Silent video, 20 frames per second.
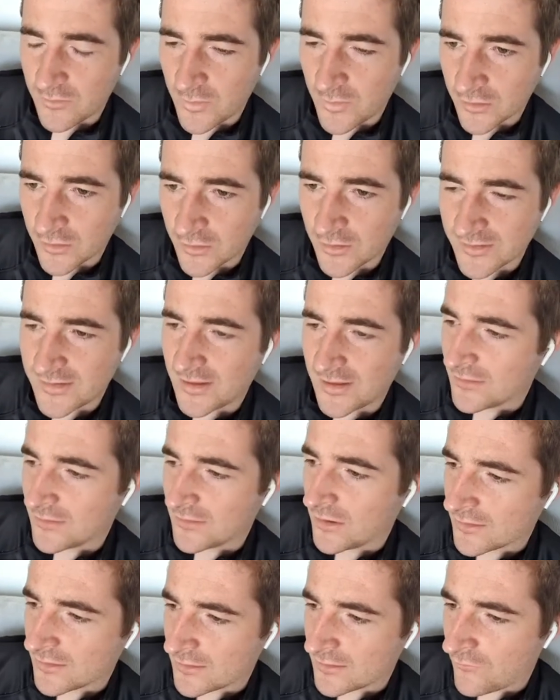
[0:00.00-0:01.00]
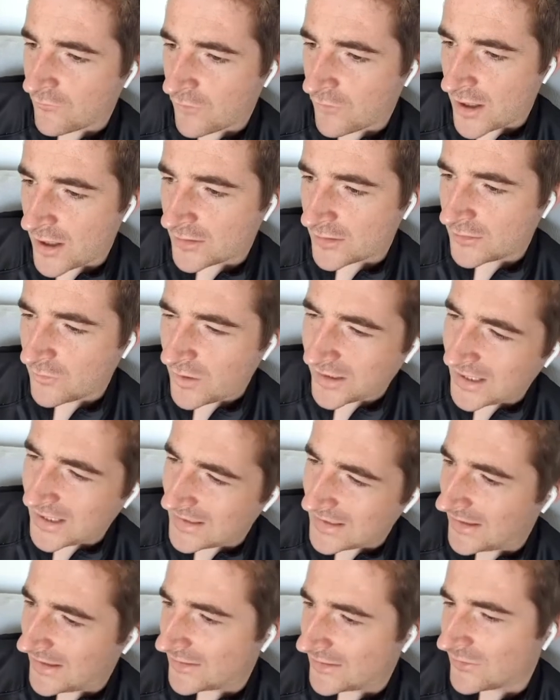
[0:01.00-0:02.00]
got TikTok, I was like, right, do I
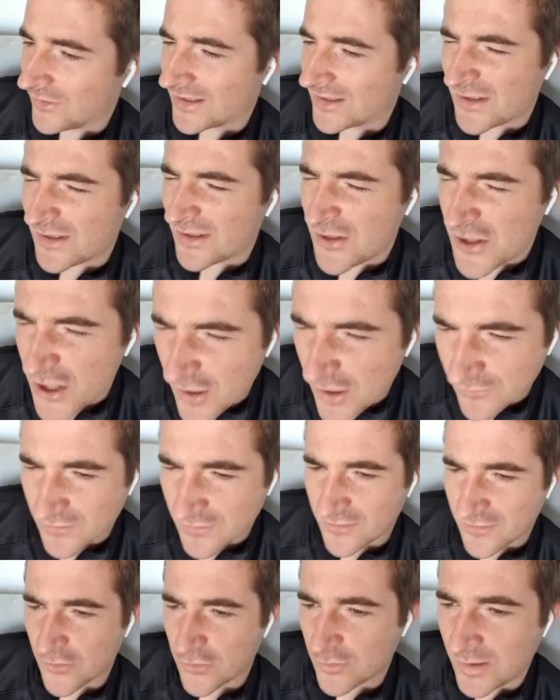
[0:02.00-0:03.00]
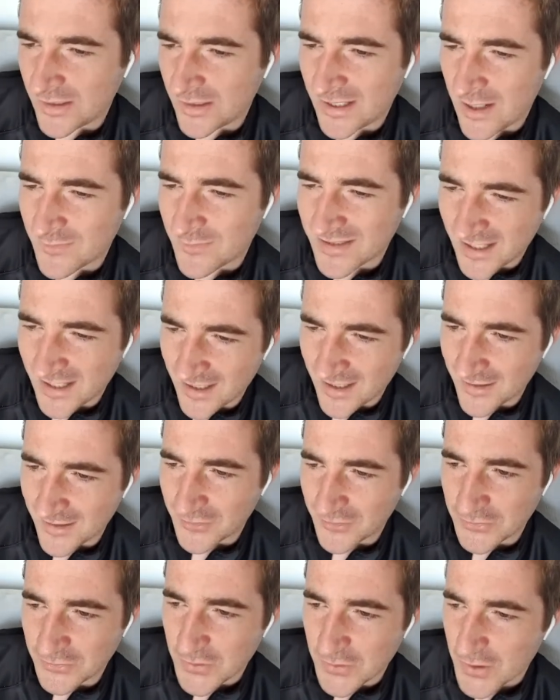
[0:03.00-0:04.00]
get TikTok? It's another social media app to
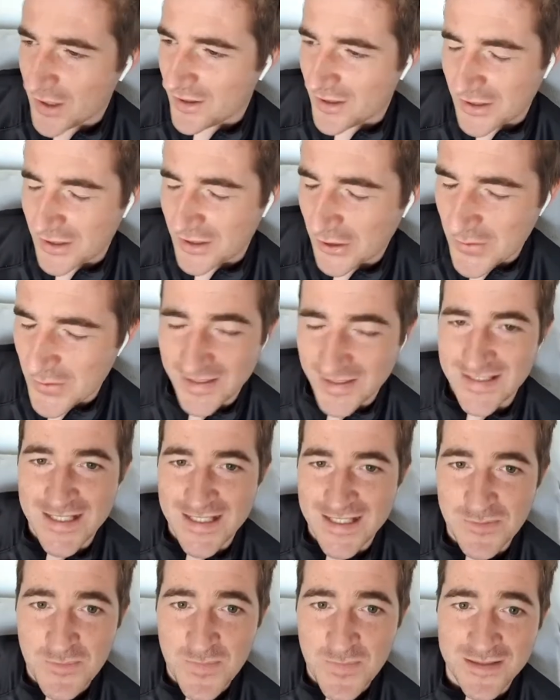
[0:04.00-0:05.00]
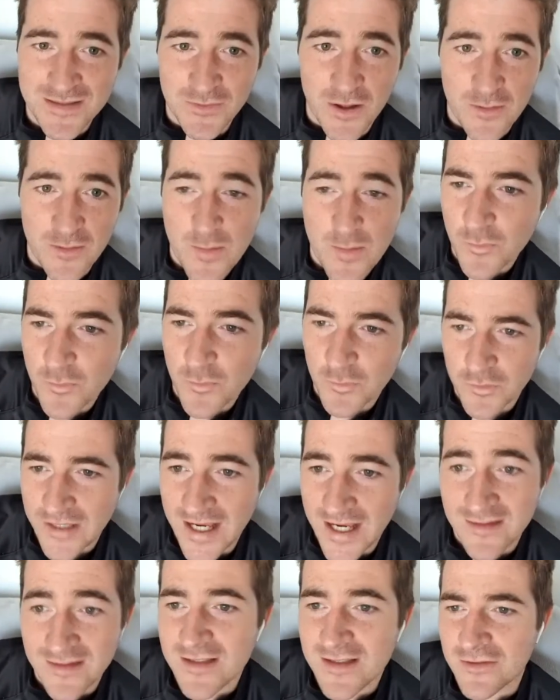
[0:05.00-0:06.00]
handle. You know, it's mental. I remember
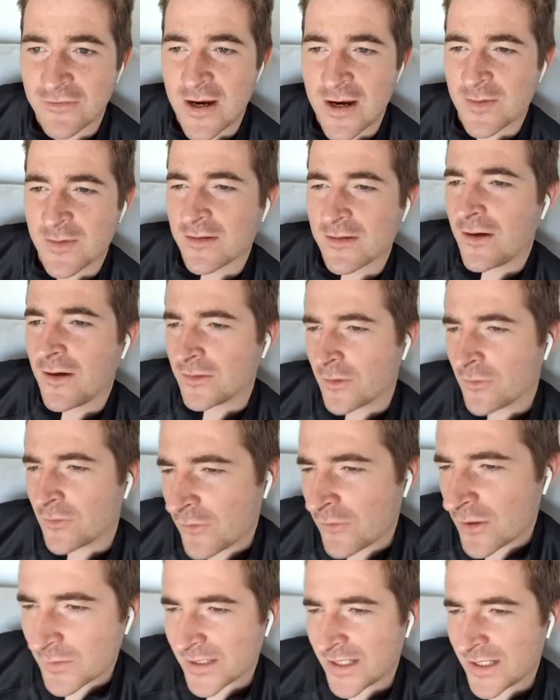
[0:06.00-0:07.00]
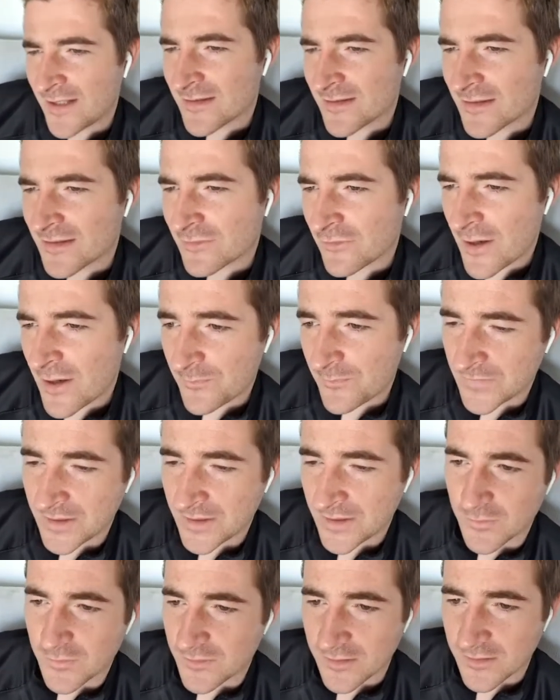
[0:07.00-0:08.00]
getting Instagram and I was like, oh, do I really want to get Instagram?
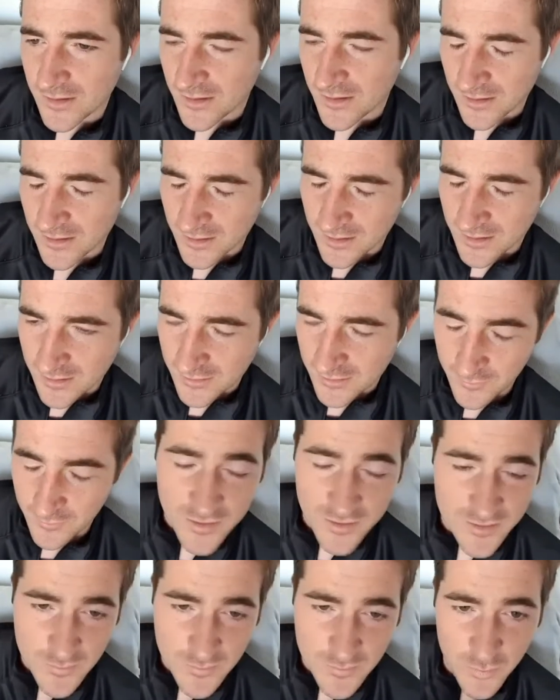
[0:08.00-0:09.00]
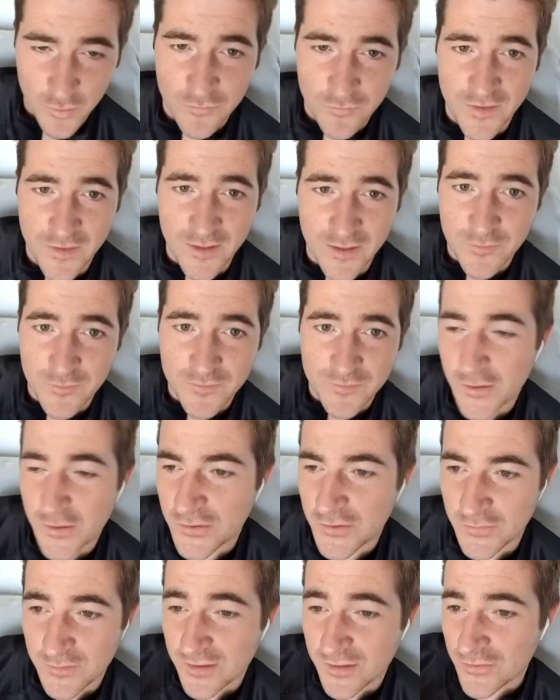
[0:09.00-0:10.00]
This was the most important thing with
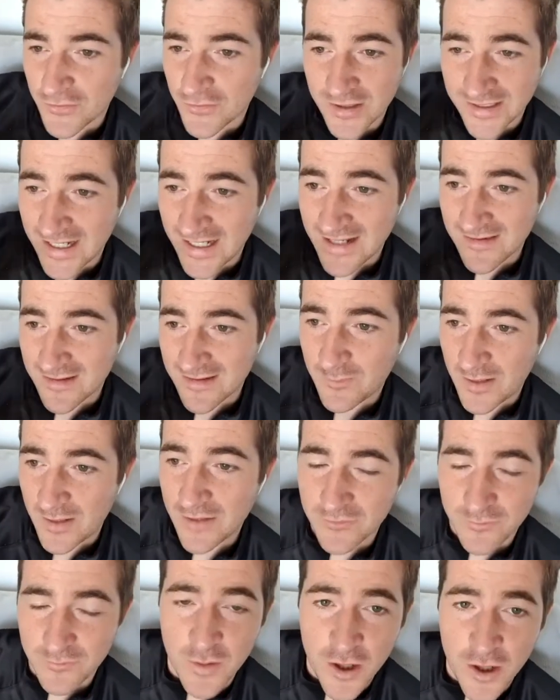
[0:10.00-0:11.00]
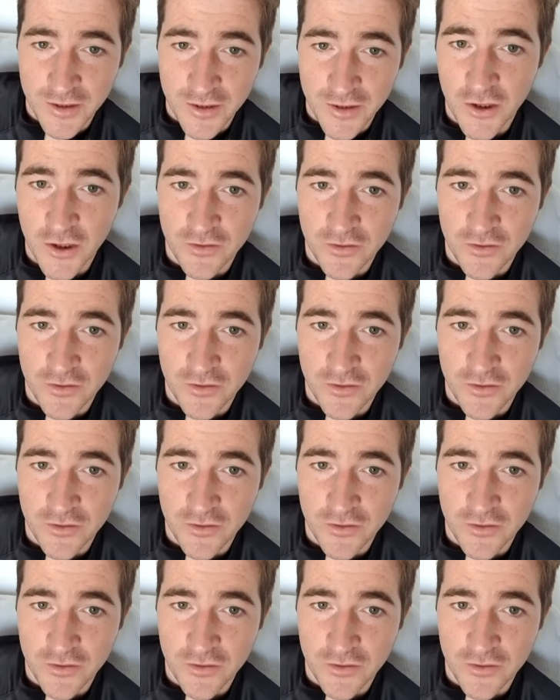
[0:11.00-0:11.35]
socials, is trying to get into the platform early on,